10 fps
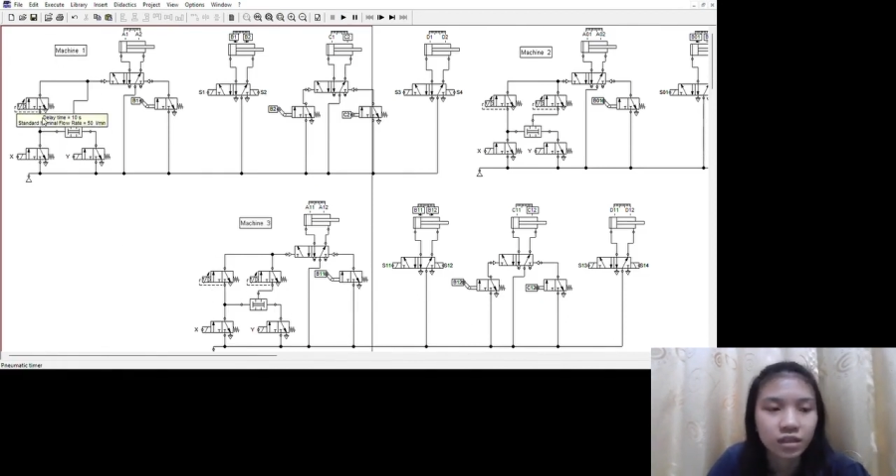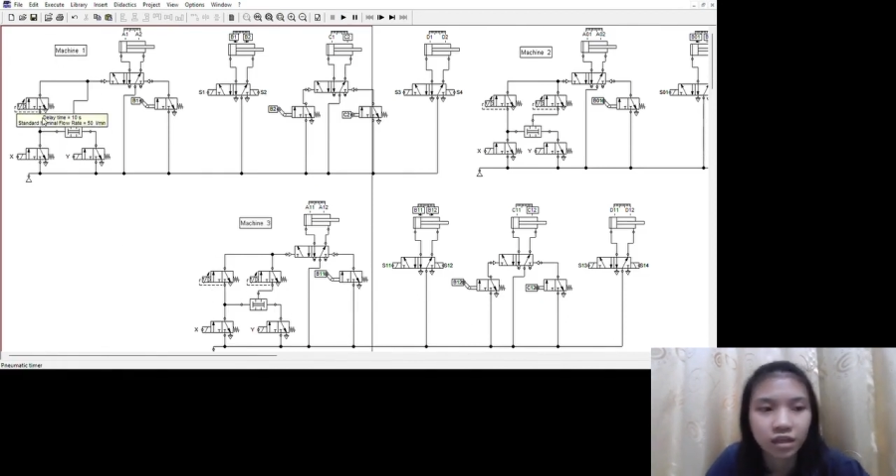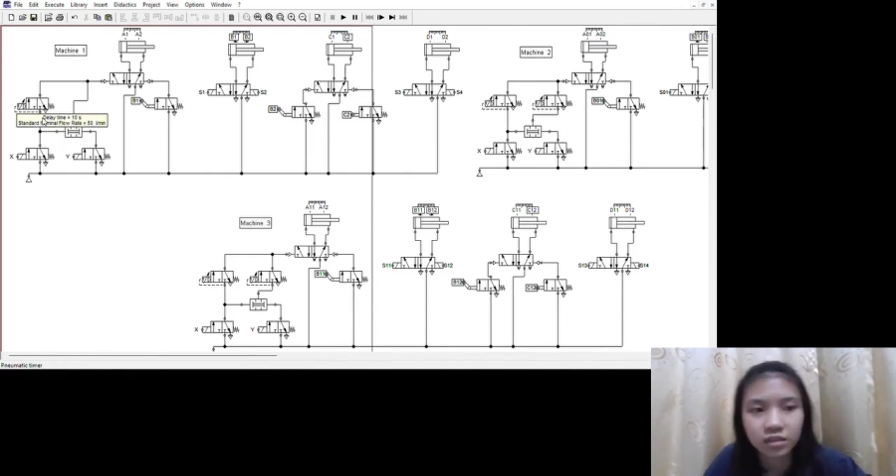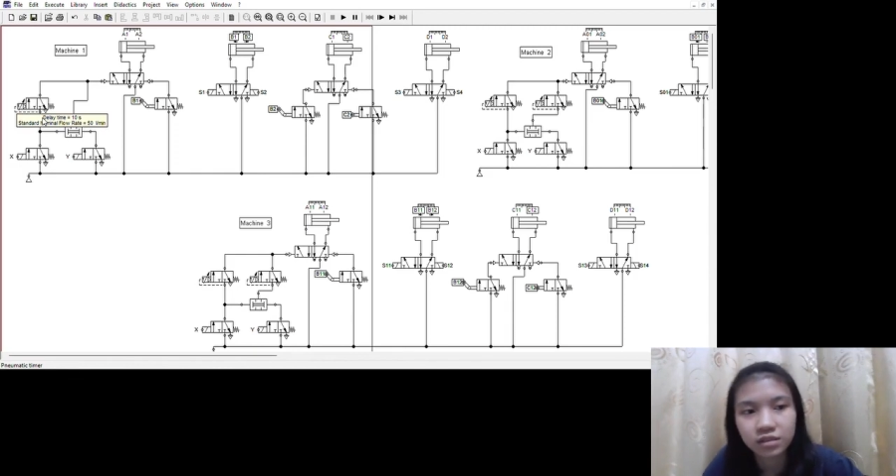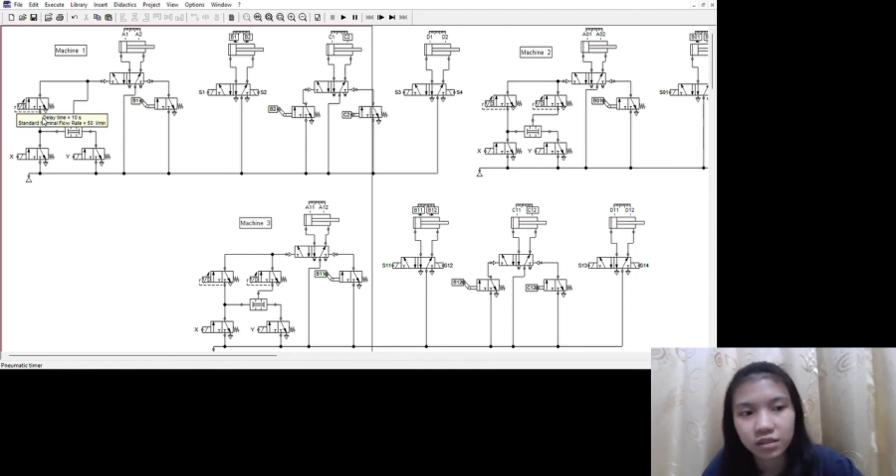
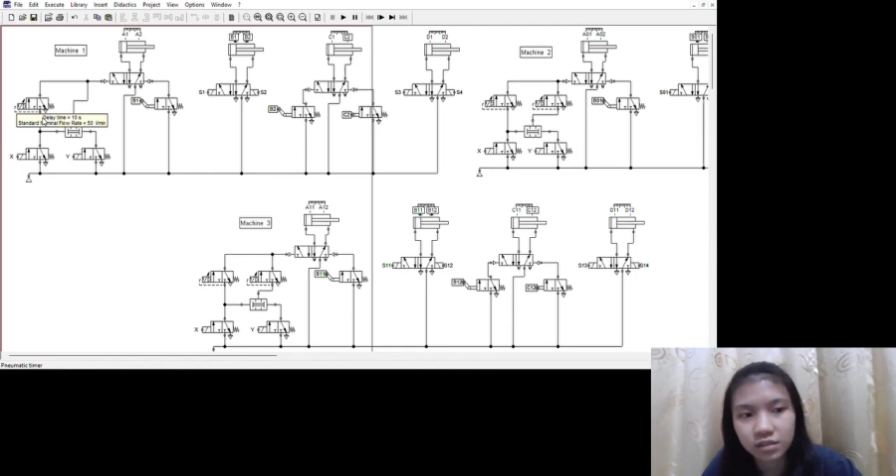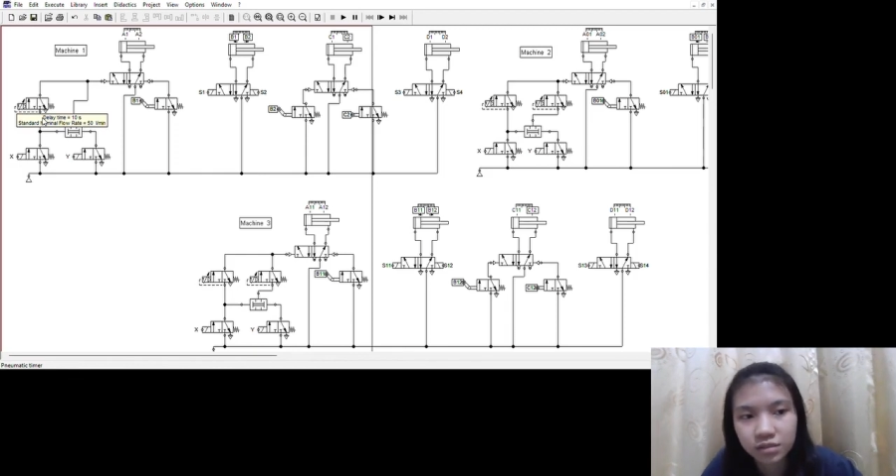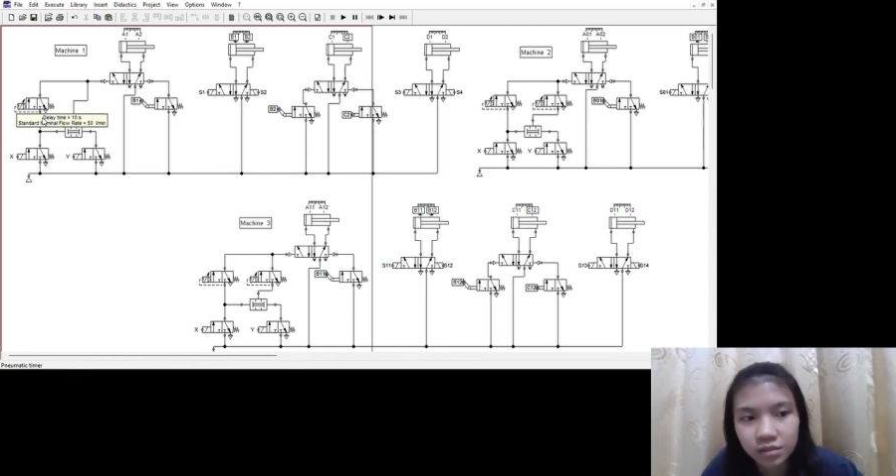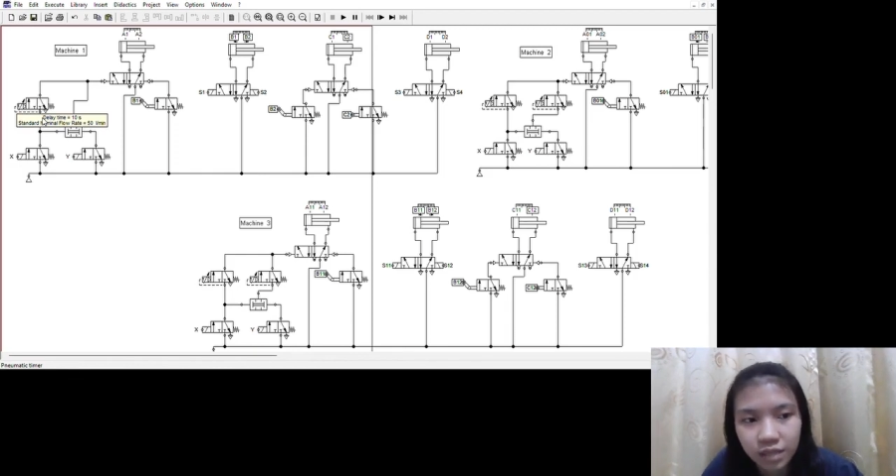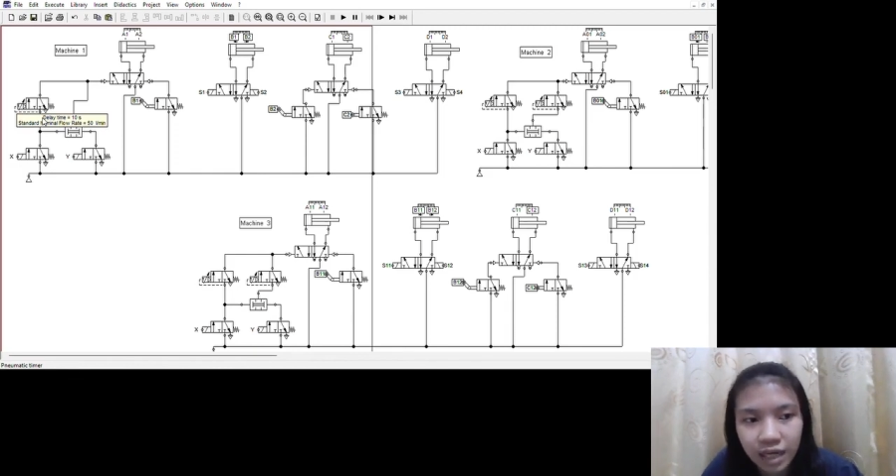
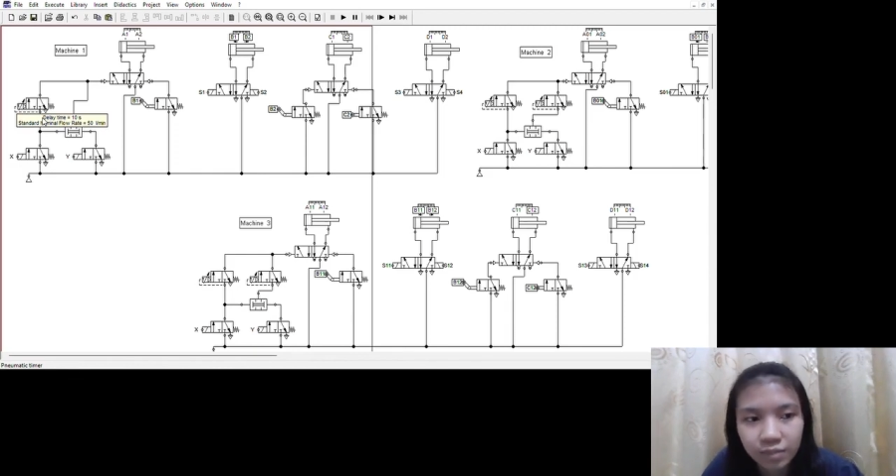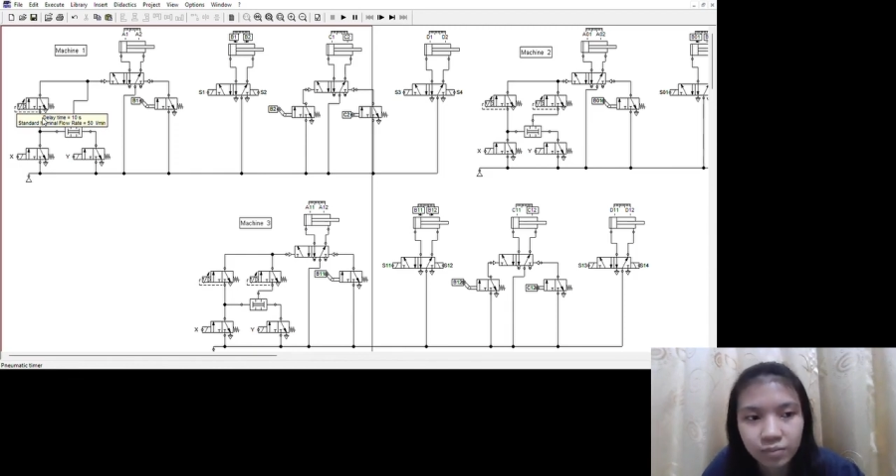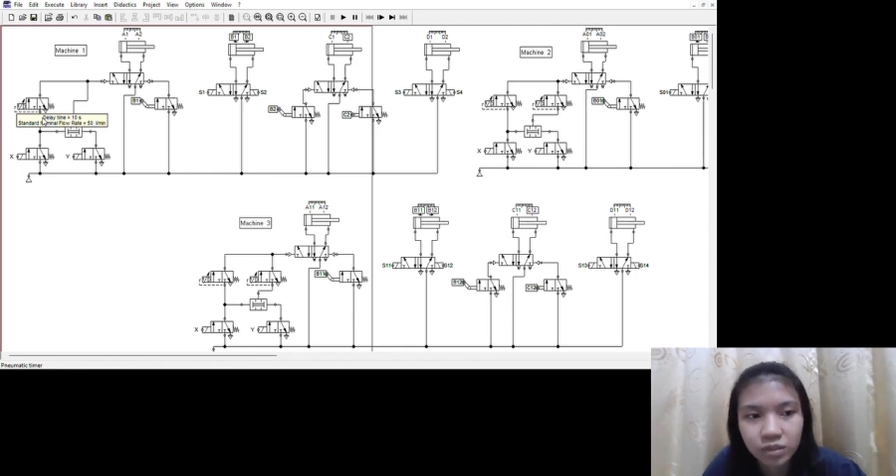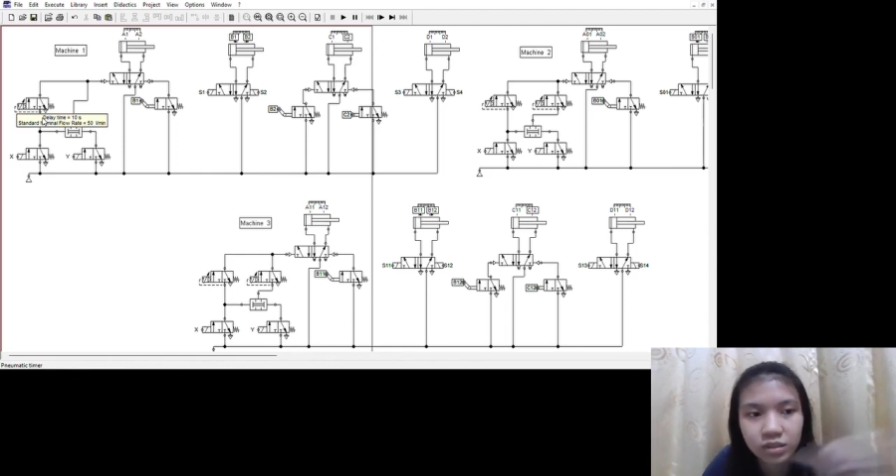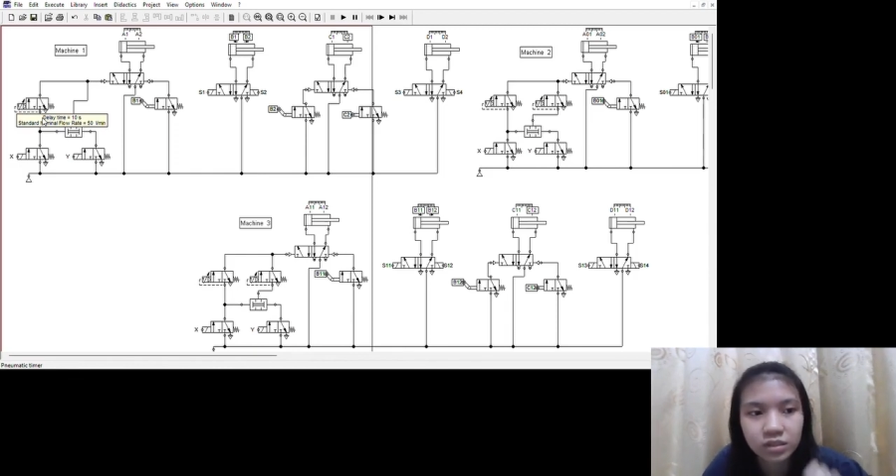10-second
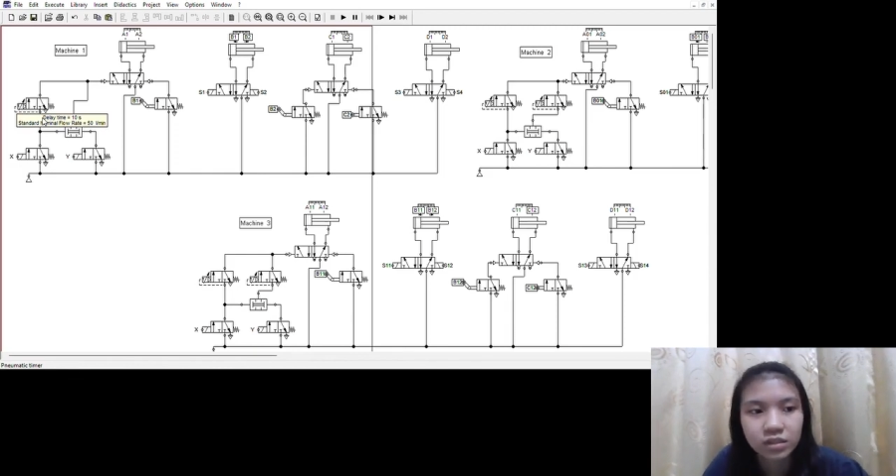timer.